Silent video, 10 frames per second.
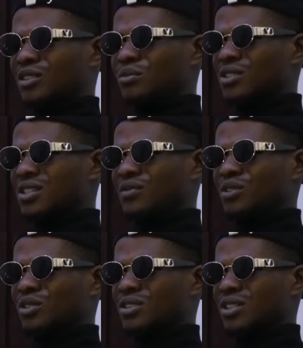they almost
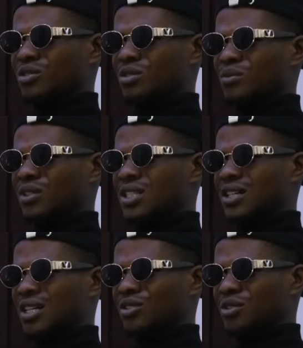gave the contract, but
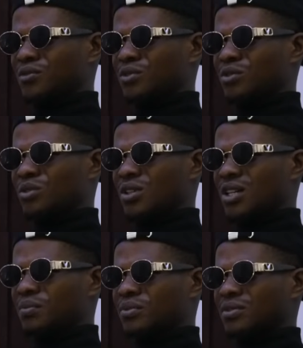now I don't even know
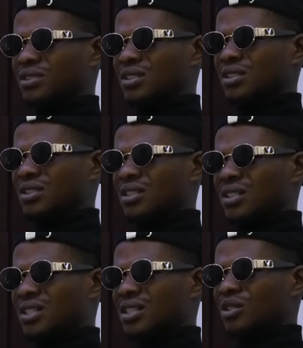what happened.
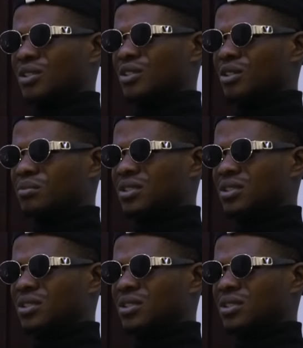I can only